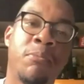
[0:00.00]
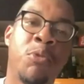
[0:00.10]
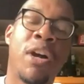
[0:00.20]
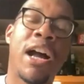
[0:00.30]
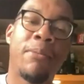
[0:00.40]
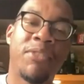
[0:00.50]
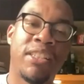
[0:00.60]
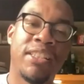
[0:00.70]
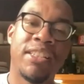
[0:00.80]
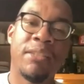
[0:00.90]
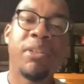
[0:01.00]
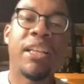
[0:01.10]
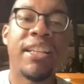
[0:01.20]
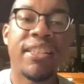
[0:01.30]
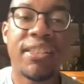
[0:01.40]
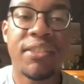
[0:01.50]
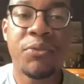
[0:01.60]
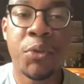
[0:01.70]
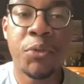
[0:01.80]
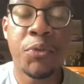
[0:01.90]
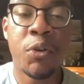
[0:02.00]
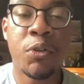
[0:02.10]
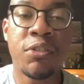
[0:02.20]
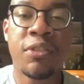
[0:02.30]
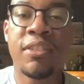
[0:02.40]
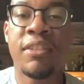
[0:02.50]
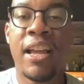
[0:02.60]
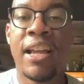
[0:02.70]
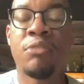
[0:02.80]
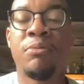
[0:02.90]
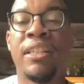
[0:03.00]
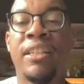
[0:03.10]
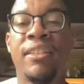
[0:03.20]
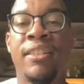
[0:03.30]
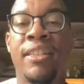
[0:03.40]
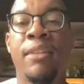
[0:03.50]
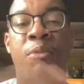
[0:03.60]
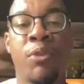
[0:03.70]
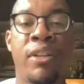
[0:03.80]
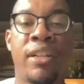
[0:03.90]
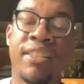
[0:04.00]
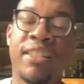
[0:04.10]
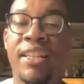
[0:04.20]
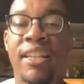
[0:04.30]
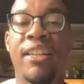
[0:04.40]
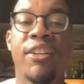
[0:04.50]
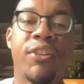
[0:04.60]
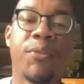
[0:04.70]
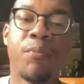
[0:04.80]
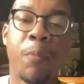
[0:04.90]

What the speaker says: more options in place for folks as we get deeper into the year